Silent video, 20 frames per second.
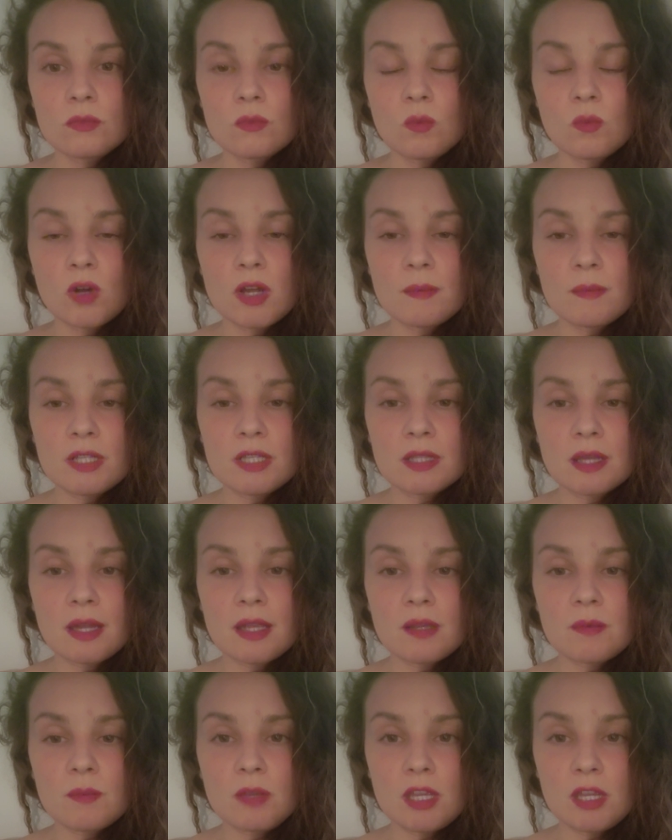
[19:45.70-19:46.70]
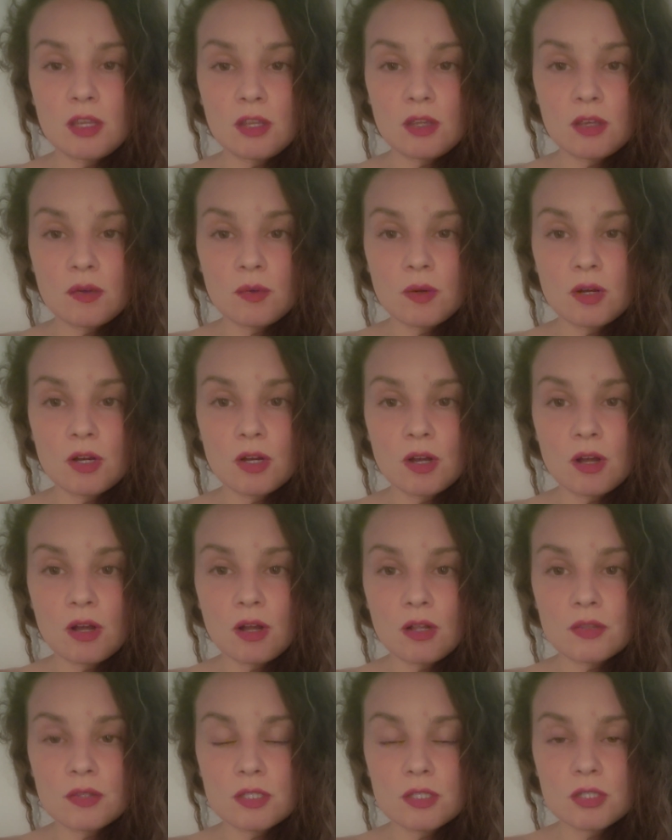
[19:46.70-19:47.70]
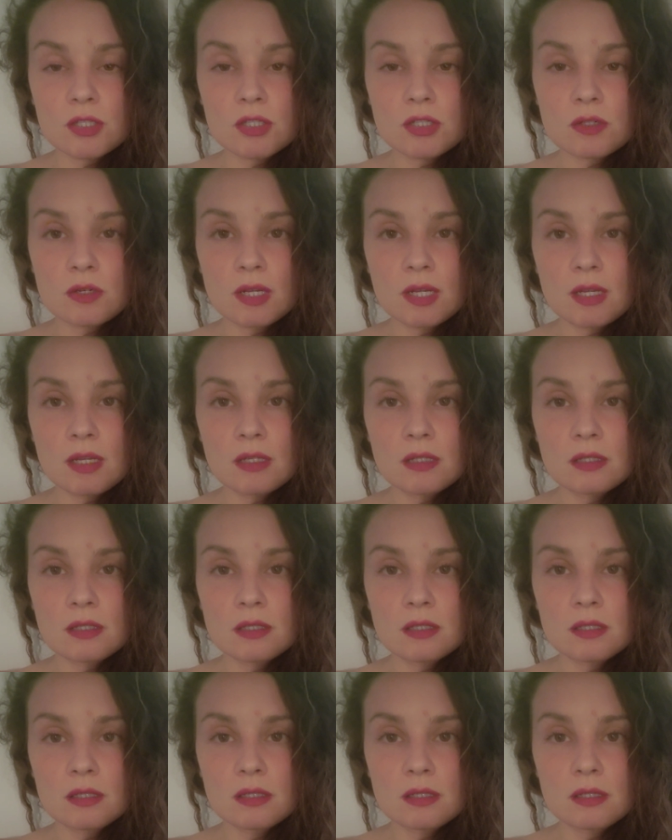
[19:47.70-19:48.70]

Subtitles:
women like me who are on the street.